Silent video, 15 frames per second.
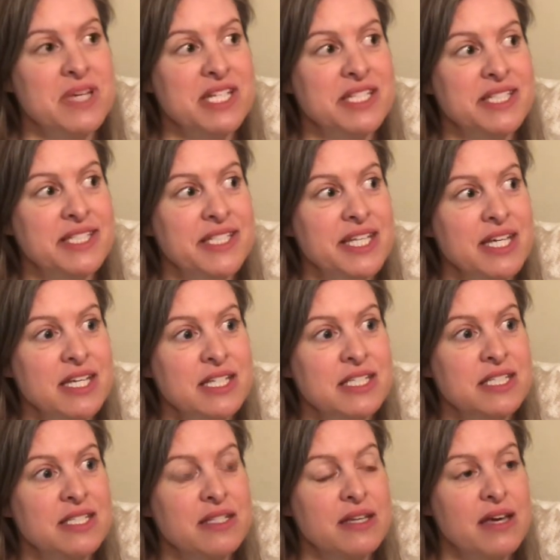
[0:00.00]

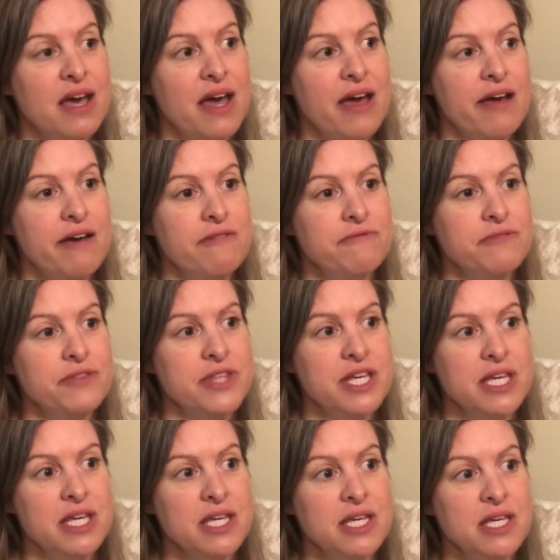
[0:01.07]
6 of
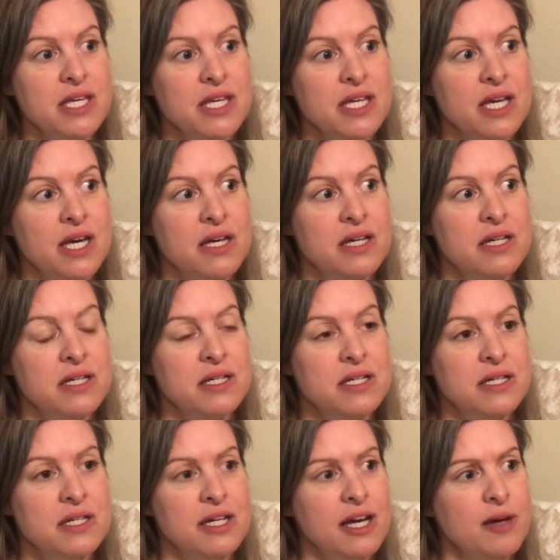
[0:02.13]
the,
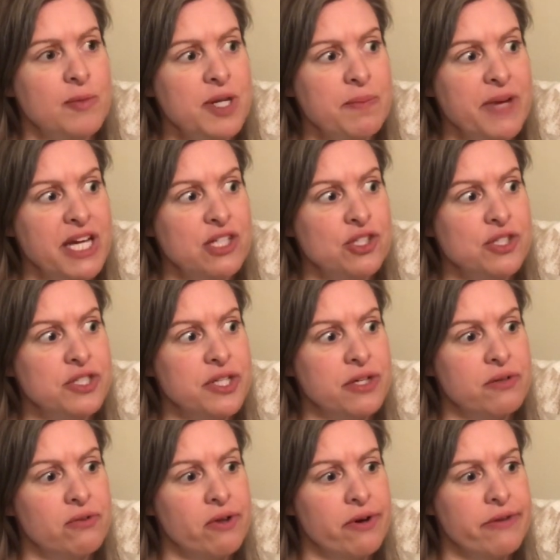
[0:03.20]
how many pages
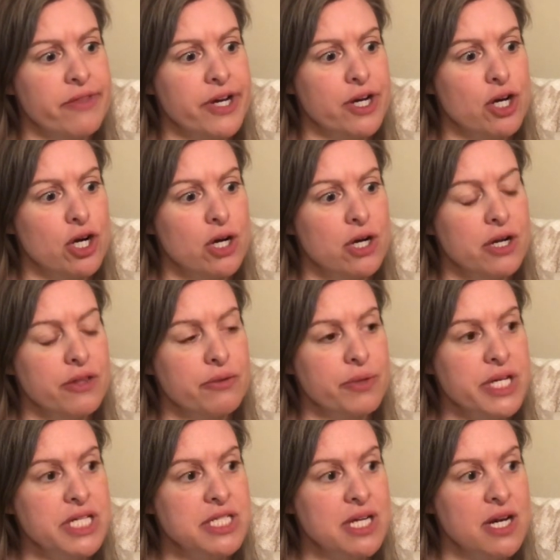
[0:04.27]
total are there?
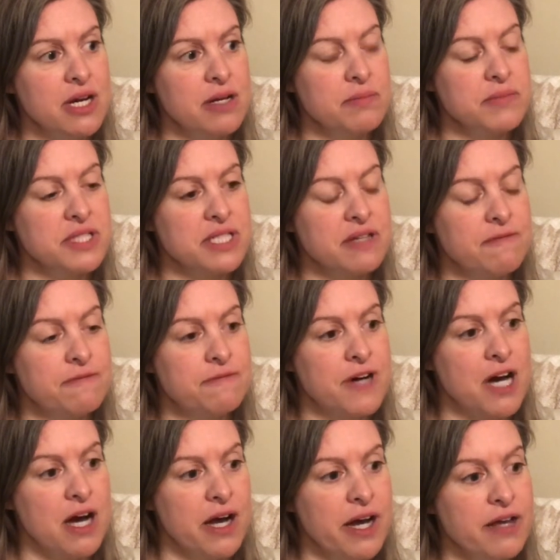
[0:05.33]
3 times
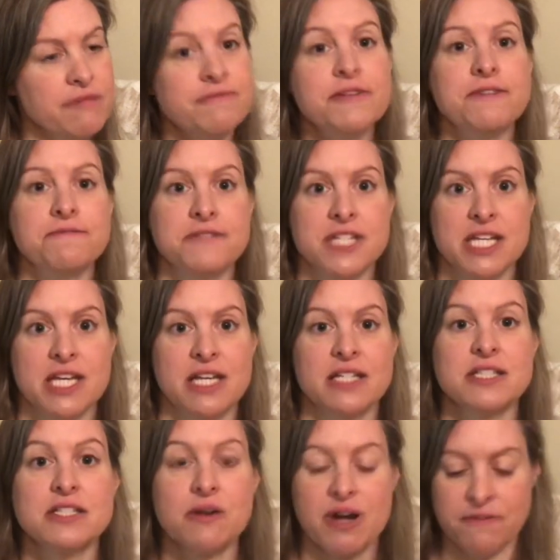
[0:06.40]
5, 15.
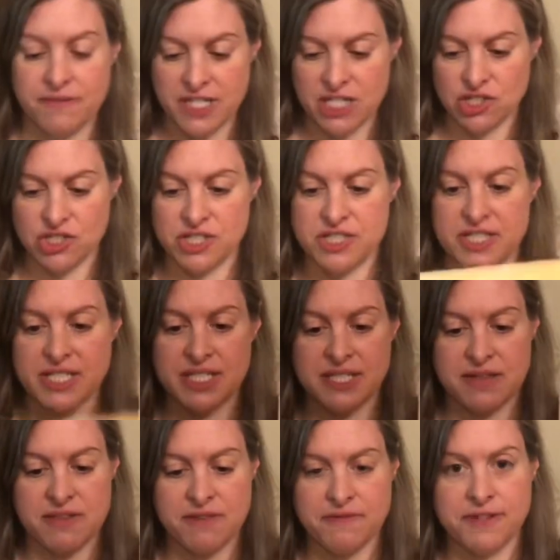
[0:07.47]
So I finished 6
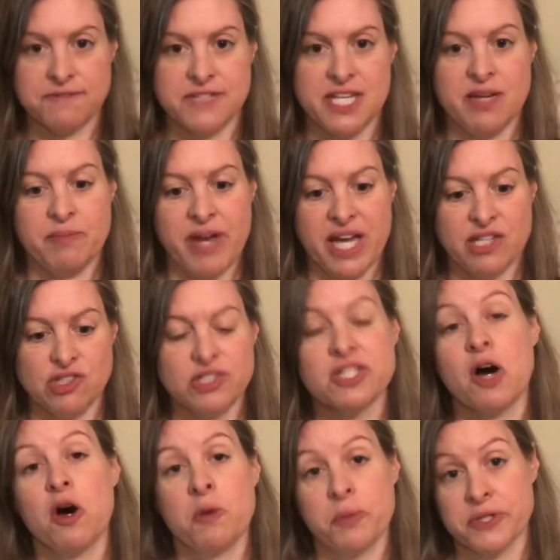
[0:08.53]
of the 15 pages,
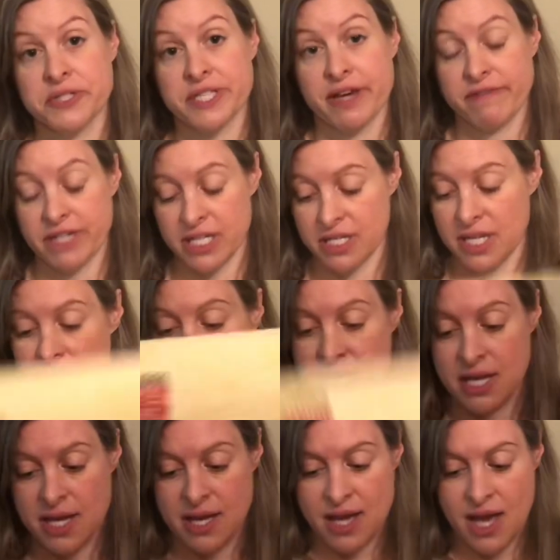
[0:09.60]
almost 7.
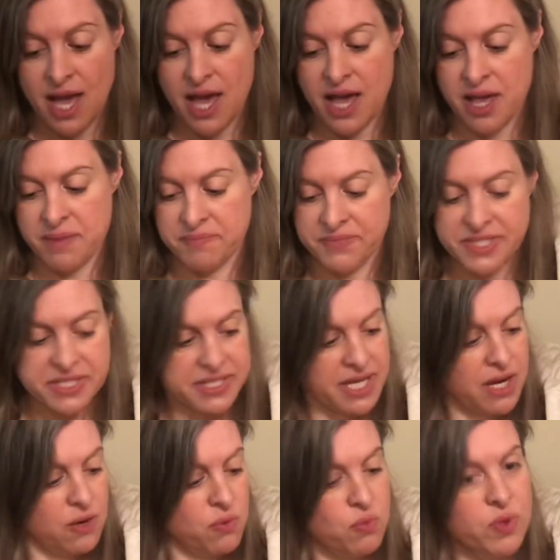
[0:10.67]

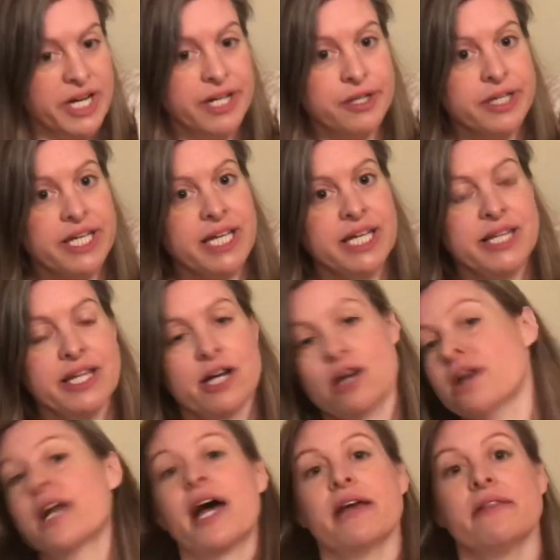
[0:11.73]
So we're getting there,
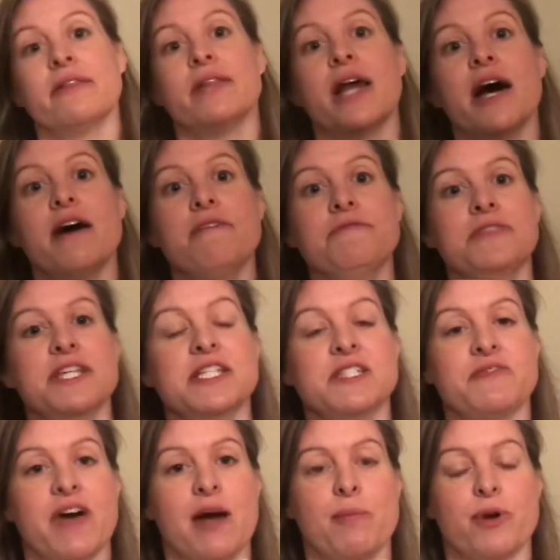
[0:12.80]
and I love this
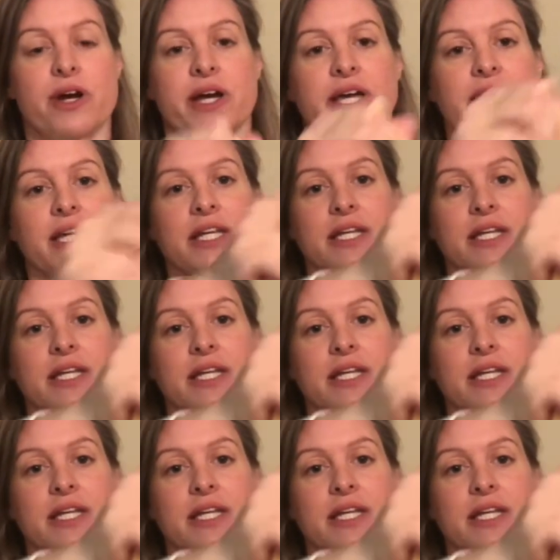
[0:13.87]
fabric.